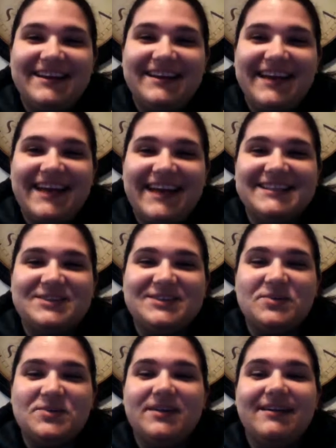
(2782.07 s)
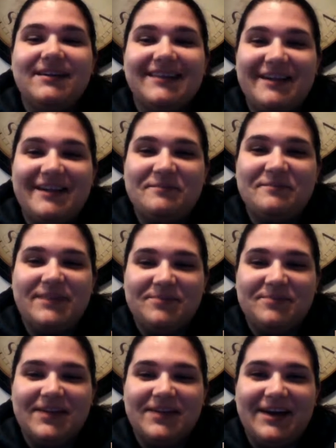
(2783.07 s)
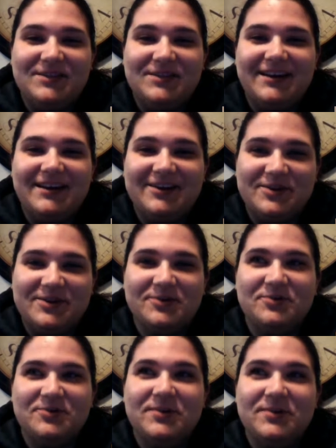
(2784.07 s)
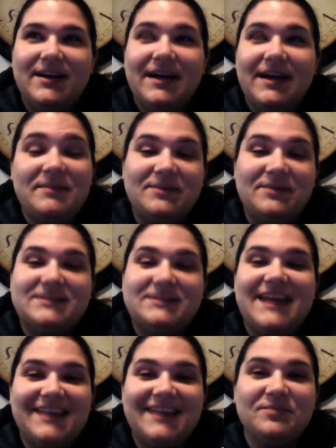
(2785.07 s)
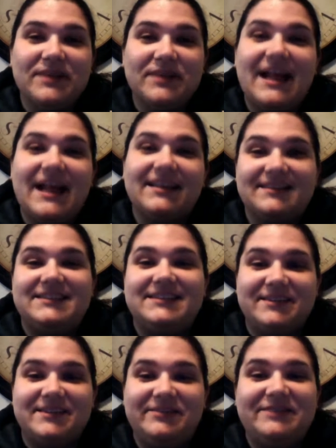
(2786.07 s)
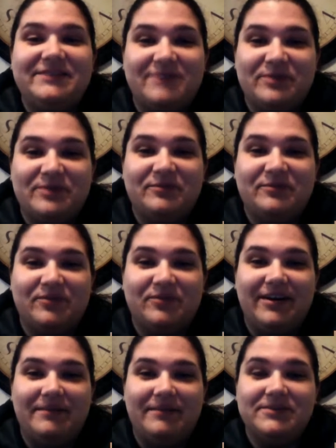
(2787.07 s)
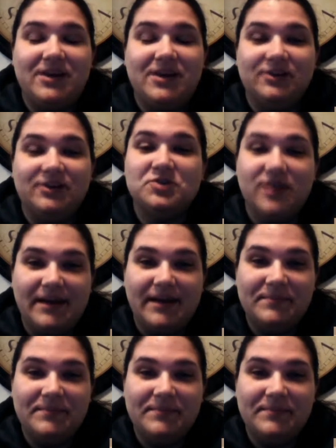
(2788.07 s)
and so there are enough people out there who, I mean, it would take the reality TV vote from Donald Trump,